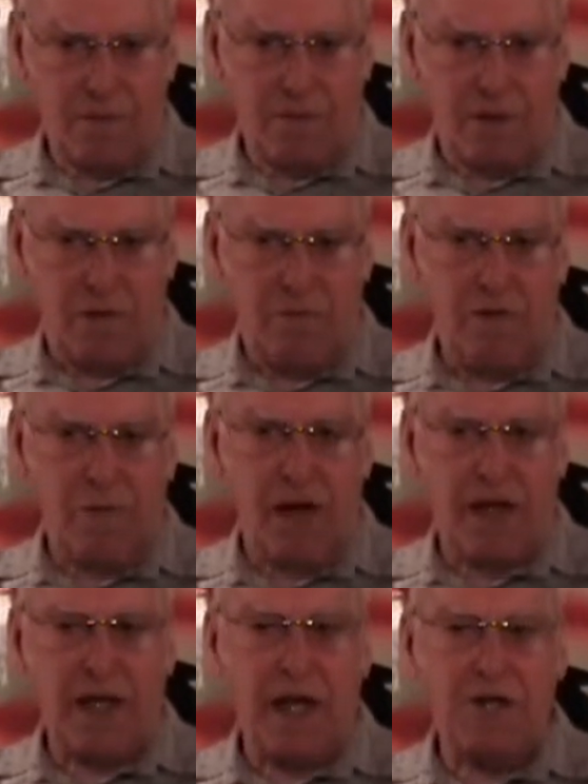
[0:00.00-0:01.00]
we would
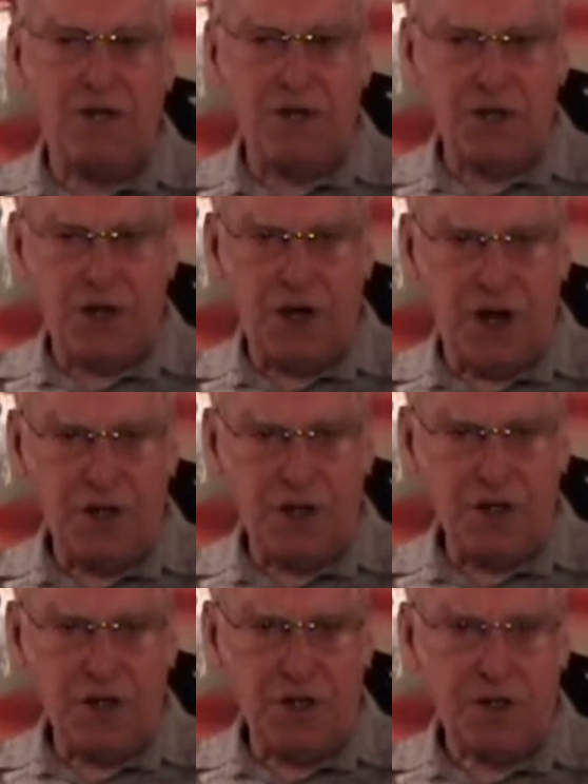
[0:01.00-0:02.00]
make engine
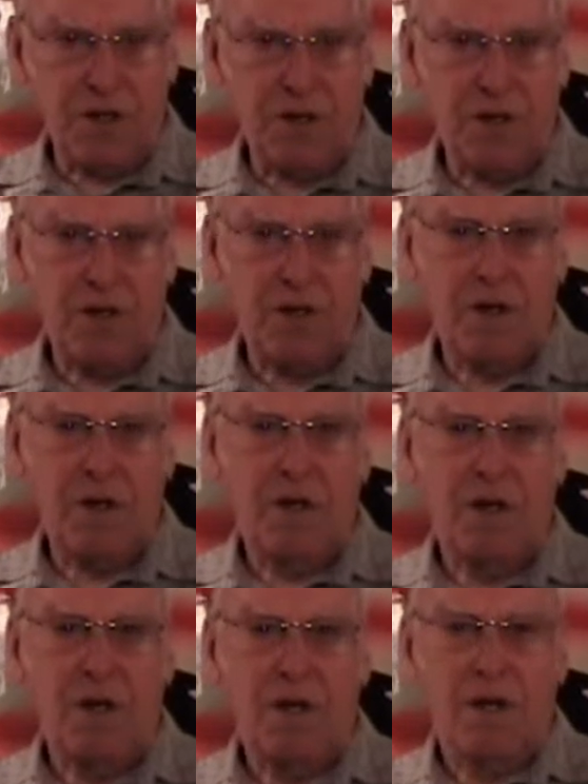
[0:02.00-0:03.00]
changes,
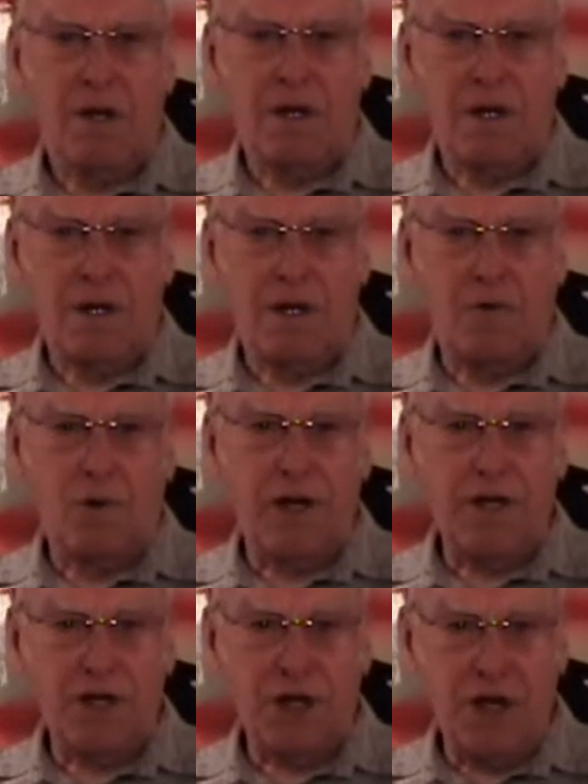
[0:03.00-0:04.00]
uh,
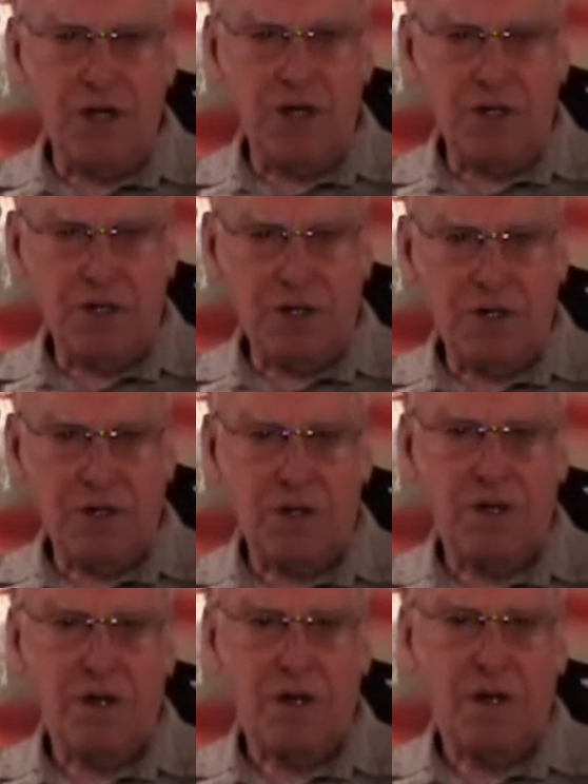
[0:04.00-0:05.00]
wing changes,
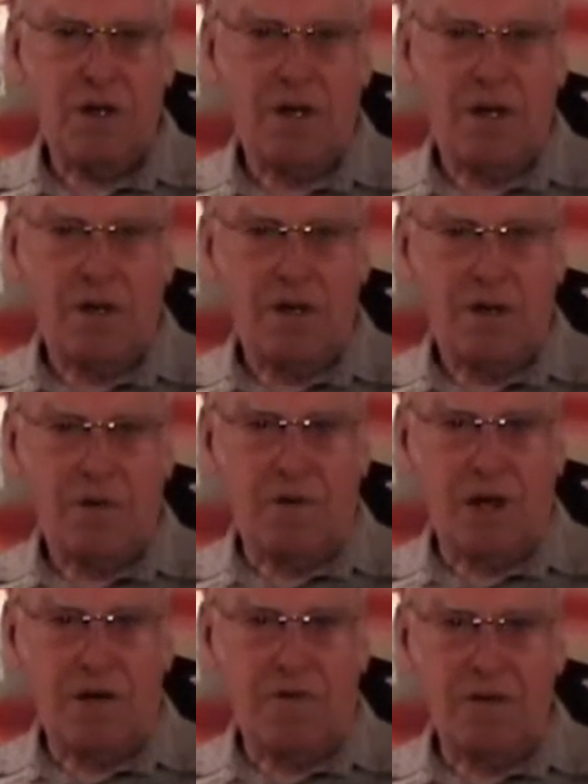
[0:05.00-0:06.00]

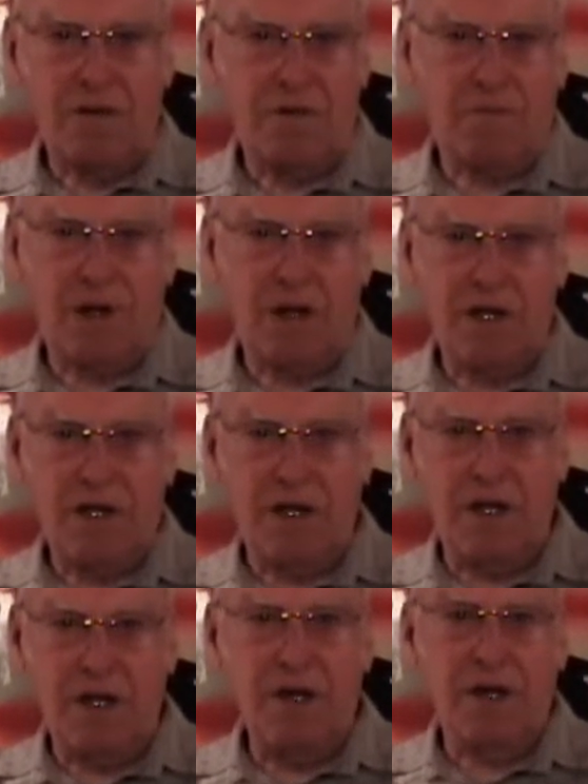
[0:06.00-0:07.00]
whatever the plane
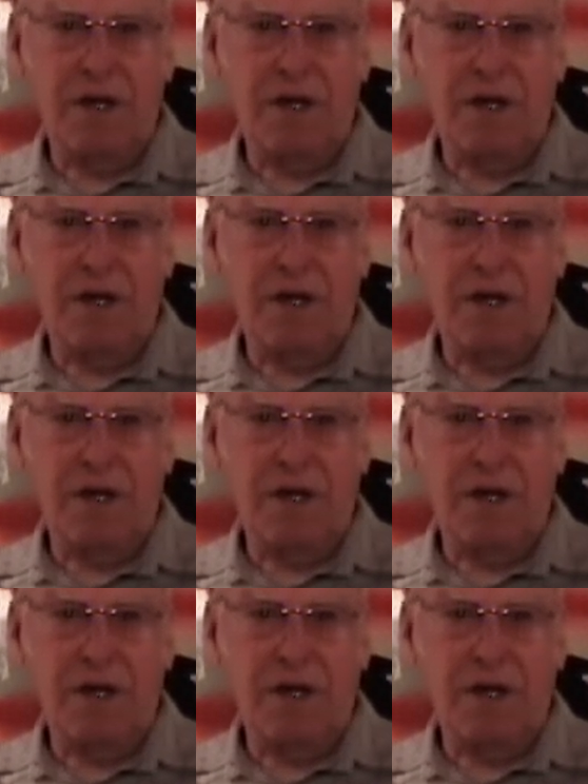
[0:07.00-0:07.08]
needed.